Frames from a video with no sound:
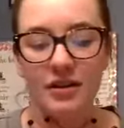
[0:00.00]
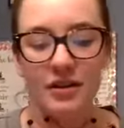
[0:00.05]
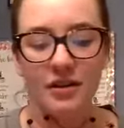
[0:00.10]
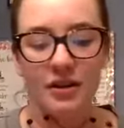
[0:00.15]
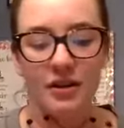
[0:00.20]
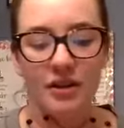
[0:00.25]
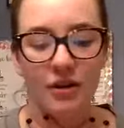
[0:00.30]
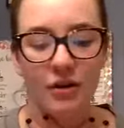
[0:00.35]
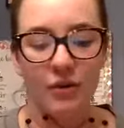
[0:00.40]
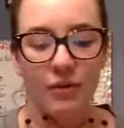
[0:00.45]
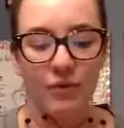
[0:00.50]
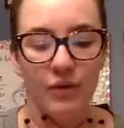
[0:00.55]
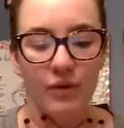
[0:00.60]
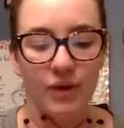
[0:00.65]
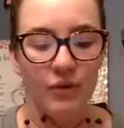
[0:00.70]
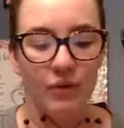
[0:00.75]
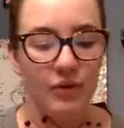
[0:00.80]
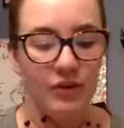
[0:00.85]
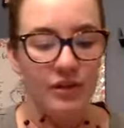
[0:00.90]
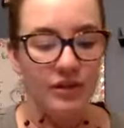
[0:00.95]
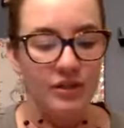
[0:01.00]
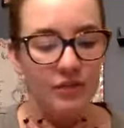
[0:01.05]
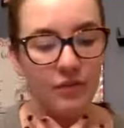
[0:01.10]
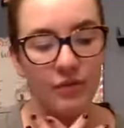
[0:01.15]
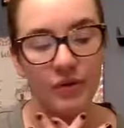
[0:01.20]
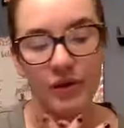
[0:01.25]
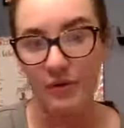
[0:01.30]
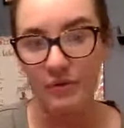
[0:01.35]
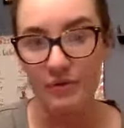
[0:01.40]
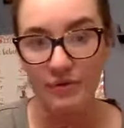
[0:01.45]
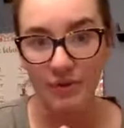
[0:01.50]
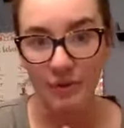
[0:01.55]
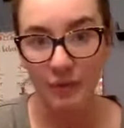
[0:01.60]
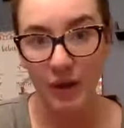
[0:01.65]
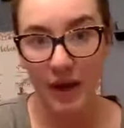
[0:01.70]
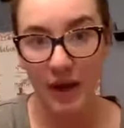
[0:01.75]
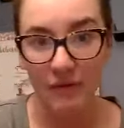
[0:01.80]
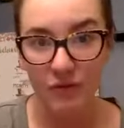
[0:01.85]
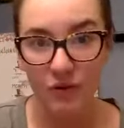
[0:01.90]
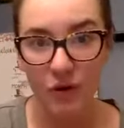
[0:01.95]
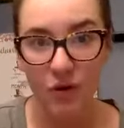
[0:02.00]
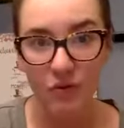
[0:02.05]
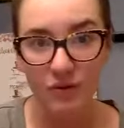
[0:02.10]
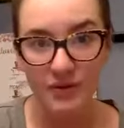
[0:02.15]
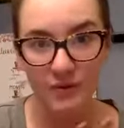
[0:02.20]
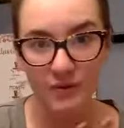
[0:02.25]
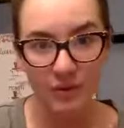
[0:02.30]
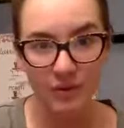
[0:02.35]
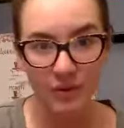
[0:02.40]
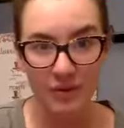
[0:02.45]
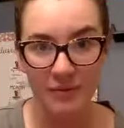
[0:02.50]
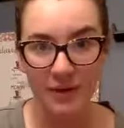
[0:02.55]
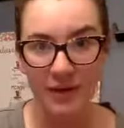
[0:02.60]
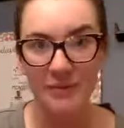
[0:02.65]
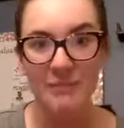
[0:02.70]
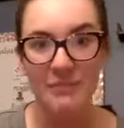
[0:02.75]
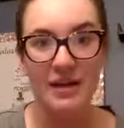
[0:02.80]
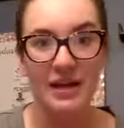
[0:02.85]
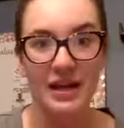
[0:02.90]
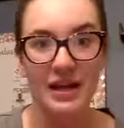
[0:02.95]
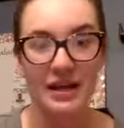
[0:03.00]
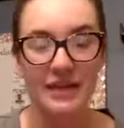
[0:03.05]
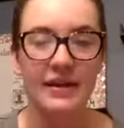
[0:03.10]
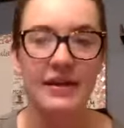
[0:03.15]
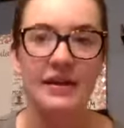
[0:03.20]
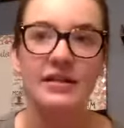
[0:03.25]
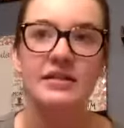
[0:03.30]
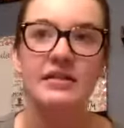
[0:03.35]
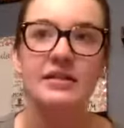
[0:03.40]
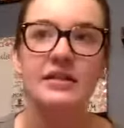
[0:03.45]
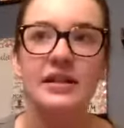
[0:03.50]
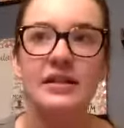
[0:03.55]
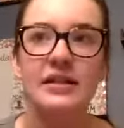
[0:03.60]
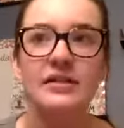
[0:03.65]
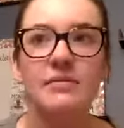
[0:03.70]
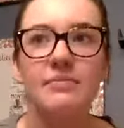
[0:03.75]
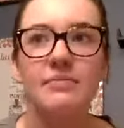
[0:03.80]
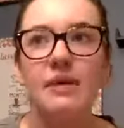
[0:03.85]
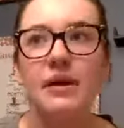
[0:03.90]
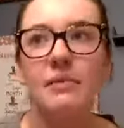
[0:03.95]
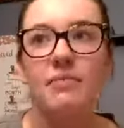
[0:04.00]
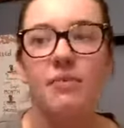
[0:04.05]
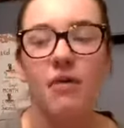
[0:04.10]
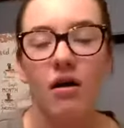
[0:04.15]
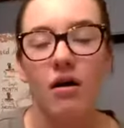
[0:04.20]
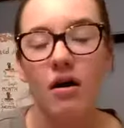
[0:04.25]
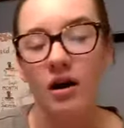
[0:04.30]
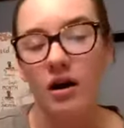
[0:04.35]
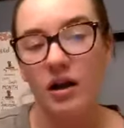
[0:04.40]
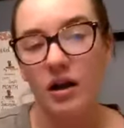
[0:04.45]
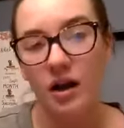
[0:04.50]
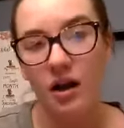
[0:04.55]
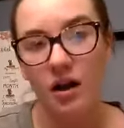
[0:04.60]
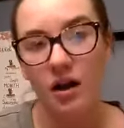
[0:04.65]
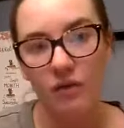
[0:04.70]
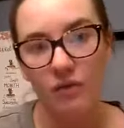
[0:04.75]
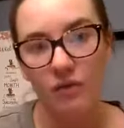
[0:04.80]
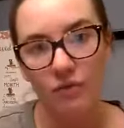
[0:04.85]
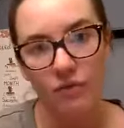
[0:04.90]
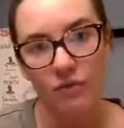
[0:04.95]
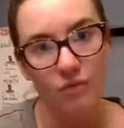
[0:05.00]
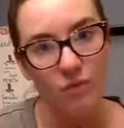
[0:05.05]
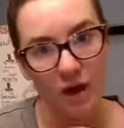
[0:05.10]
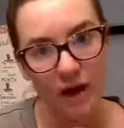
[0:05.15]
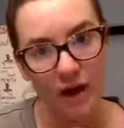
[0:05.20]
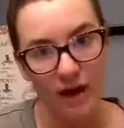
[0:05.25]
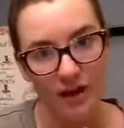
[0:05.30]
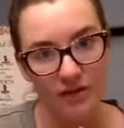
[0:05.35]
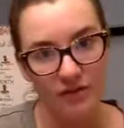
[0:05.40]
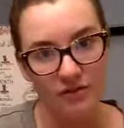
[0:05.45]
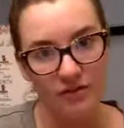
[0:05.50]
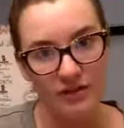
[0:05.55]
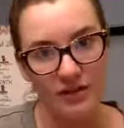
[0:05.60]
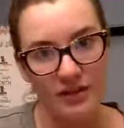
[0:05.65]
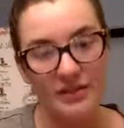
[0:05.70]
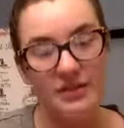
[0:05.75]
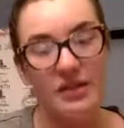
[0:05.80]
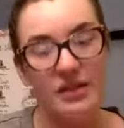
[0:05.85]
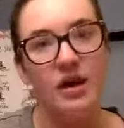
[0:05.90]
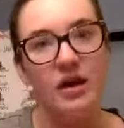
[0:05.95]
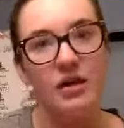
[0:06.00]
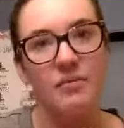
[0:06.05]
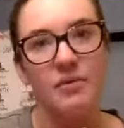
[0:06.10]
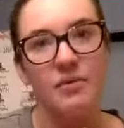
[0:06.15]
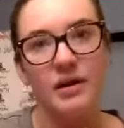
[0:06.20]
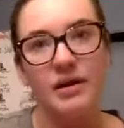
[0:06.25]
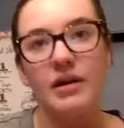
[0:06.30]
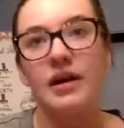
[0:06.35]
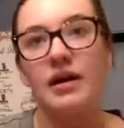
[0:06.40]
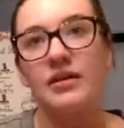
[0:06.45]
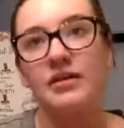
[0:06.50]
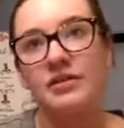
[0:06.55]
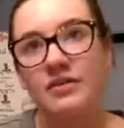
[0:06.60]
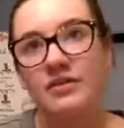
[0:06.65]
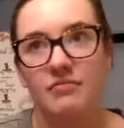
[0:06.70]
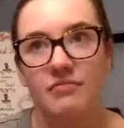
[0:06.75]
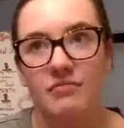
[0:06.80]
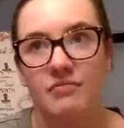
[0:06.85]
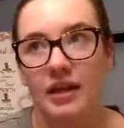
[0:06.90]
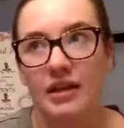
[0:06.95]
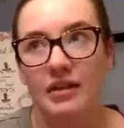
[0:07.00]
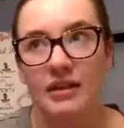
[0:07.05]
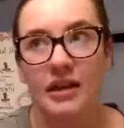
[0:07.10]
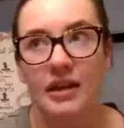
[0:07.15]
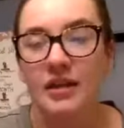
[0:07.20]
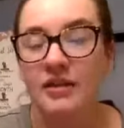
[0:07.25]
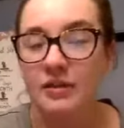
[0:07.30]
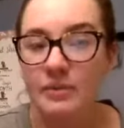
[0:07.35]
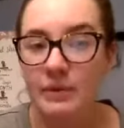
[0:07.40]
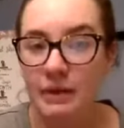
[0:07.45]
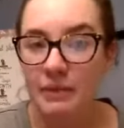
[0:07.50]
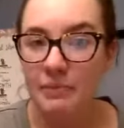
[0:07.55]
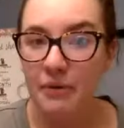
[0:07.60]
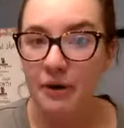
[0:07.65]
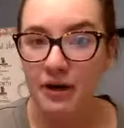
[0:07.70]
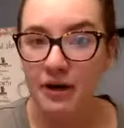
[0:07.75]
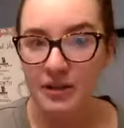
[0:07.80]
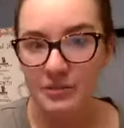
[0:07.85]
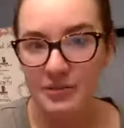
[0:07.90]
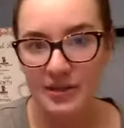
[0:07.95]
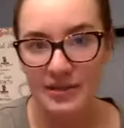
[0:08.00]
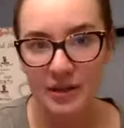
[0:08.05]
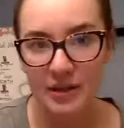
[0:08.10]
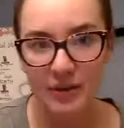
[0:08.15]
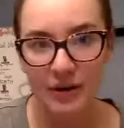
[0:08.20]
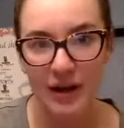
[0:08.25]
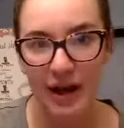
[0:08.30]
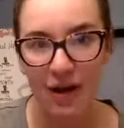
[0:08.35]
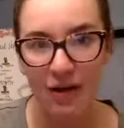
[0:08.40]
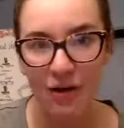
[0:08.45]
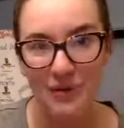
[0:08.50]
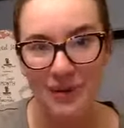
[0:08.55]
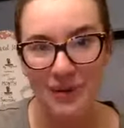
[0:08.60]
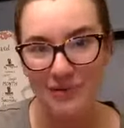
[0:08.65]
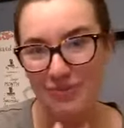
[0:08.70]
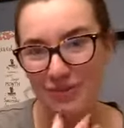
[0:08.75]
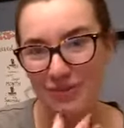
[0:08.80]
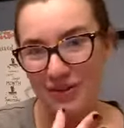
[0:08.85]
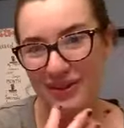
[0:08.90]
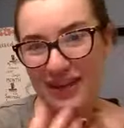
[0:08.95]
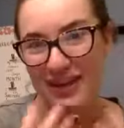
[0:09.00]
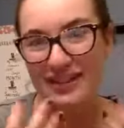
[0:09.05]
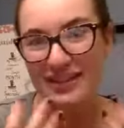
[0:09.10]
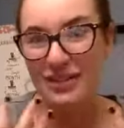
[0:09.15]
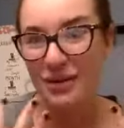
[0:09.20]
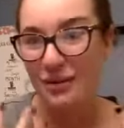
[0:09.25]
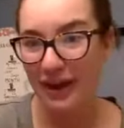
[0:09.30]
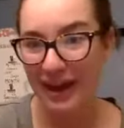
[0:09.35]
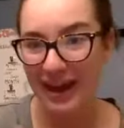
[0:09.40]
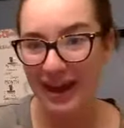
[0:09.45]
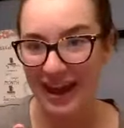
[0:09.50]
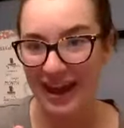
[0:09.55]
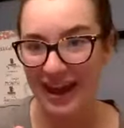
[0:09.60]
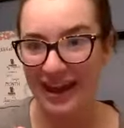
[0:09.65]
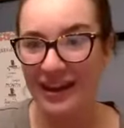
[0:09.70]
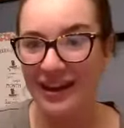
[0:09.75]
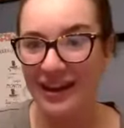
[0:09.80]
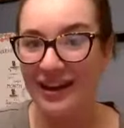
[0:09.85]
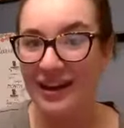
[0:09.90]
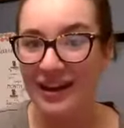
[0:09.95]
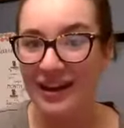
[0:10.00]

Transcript: you know, we do want to, we have goals and we want to make money, and that is a big part of why I do this. But like the other big part is because I want to help people, and that's okay.